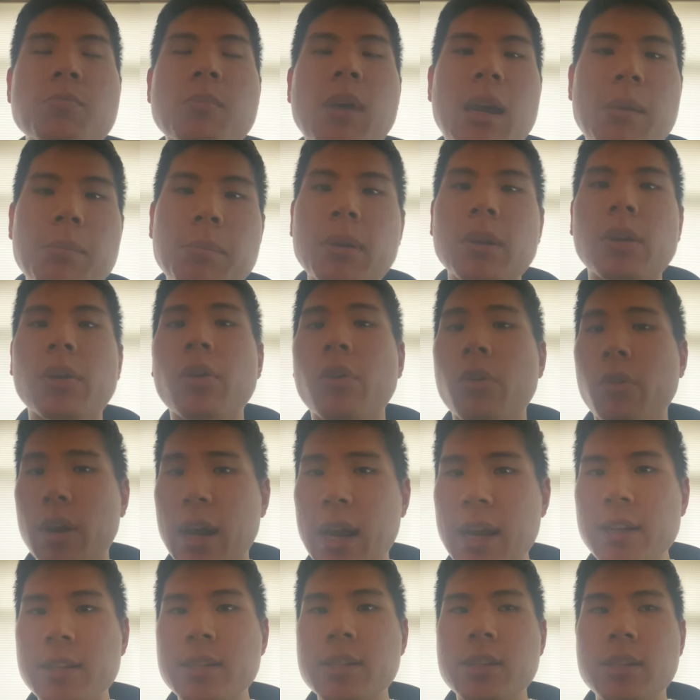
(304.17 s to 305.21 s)
might be
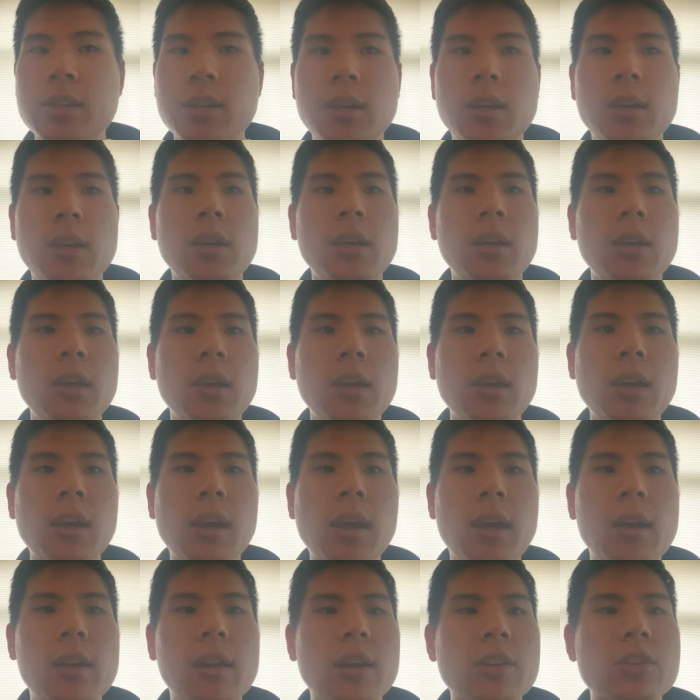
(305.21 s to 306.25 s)
correct.
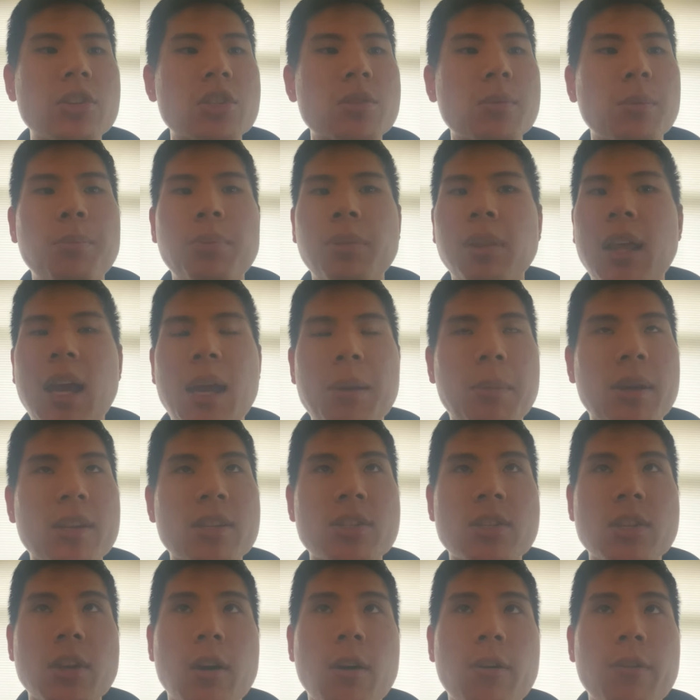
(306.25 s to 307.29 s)
And I just apply
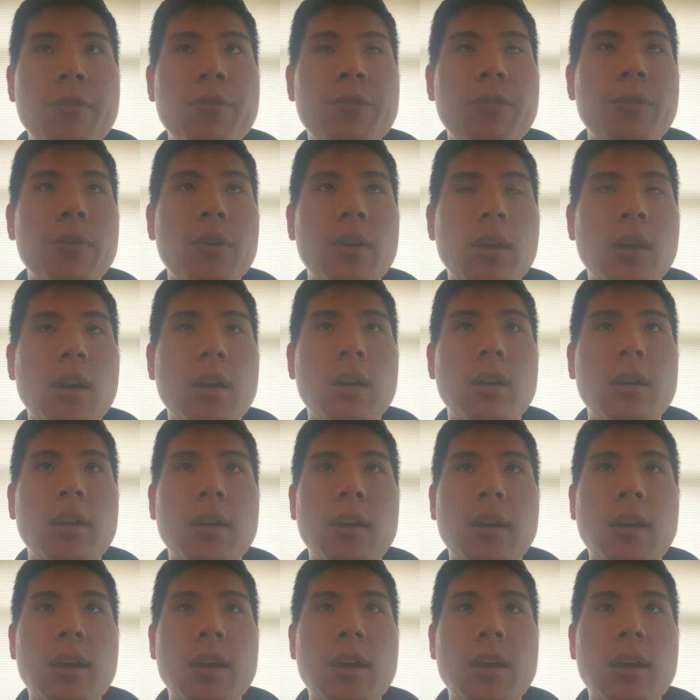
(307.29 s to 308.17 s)
myself uh,